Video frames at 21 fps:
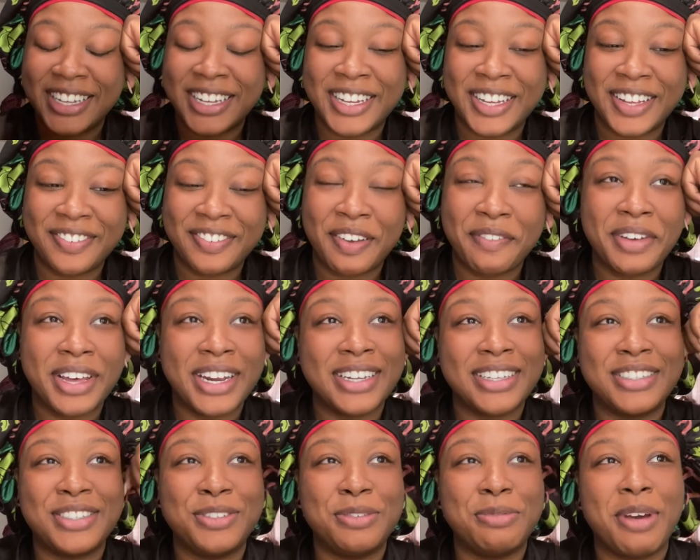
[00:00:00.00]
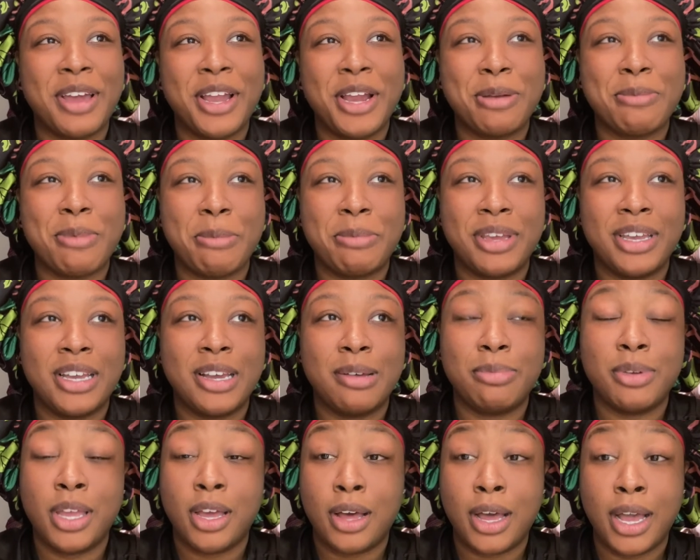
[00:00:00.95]
I'm about to do my hair and my makeup.
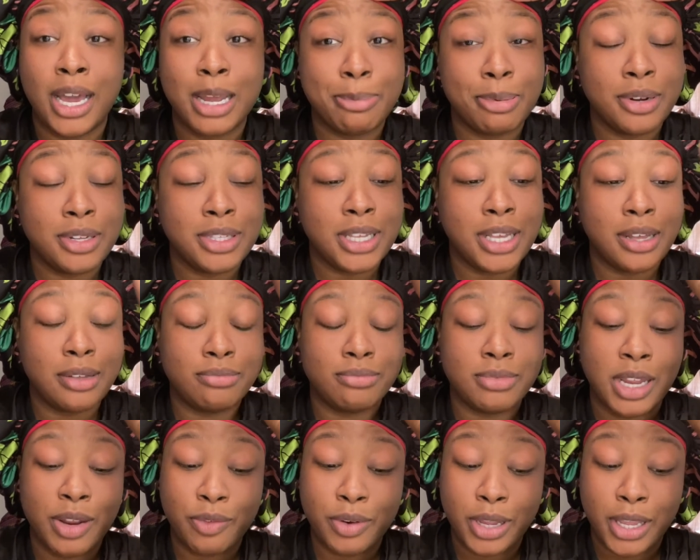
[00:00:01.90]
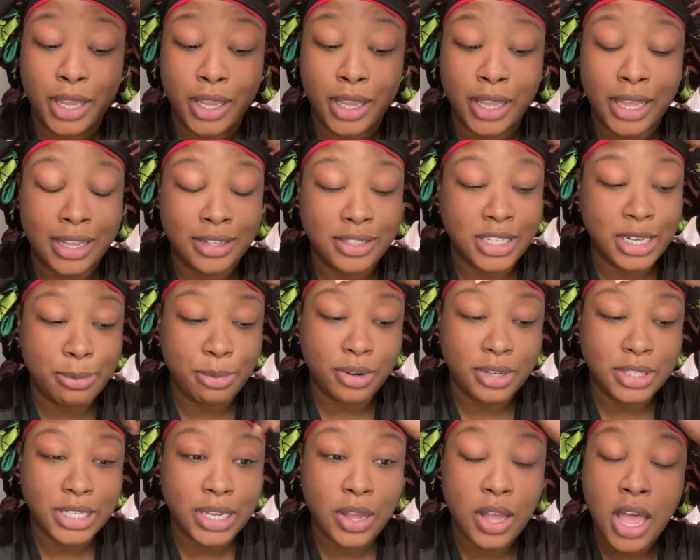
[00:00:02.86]
Y'all, I got a ponytail. Never again. Y'all seen a
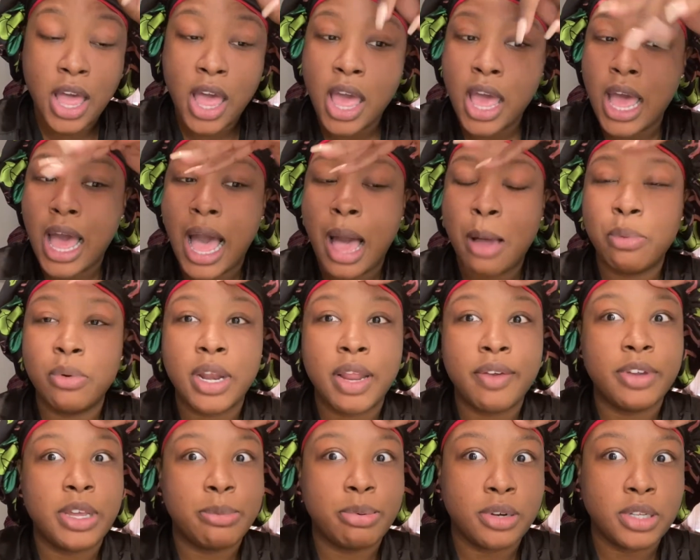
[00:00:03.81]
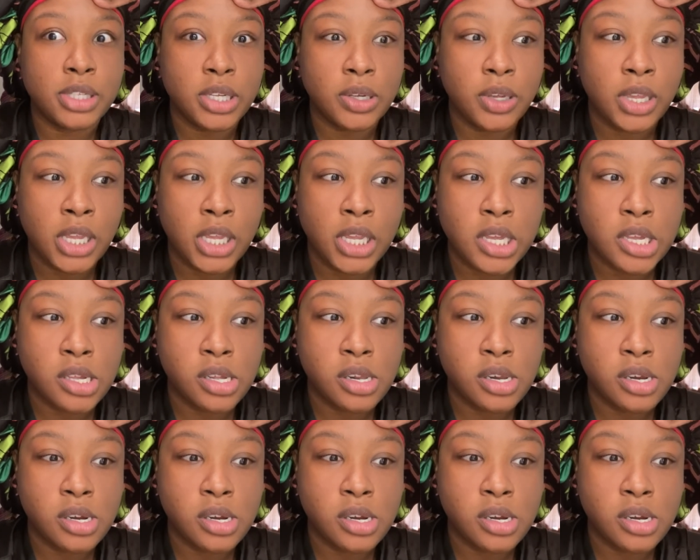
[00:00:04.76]
ponytail? I will never get a ponytail again.